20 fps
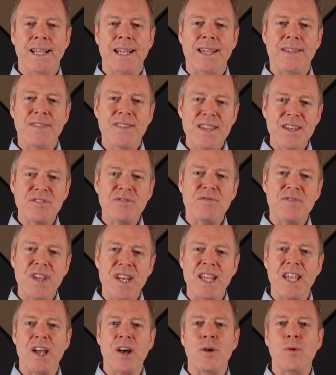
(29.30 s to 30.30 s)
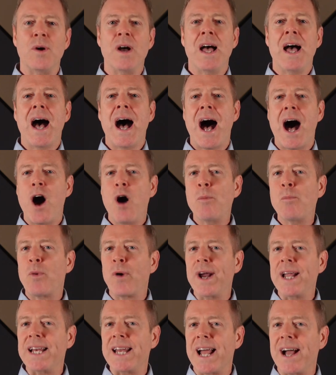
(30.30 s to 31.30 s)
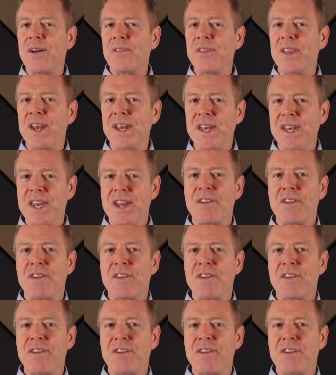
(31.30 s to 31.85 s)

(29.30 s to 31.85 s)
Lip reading: In this video, I'll break down the